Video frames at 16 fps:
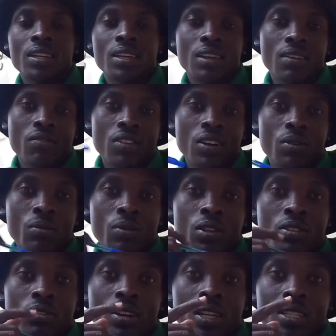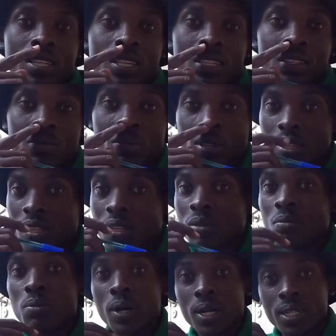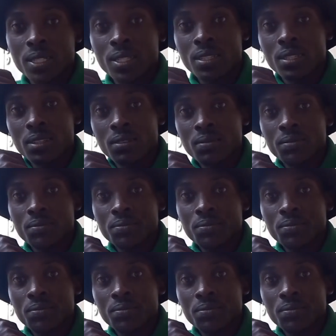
the environmental assessment impacts,